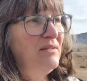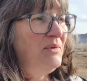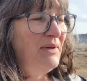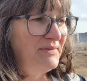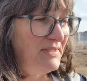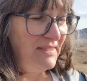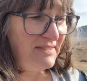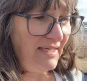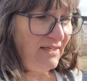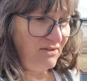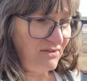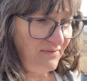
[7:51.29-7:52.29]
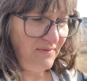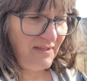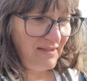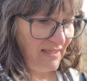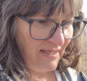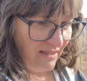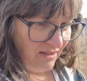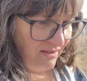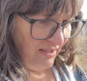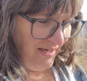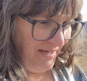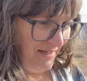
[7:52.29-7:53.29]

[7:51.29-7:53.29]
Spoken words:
We have 6 acres of nothing here,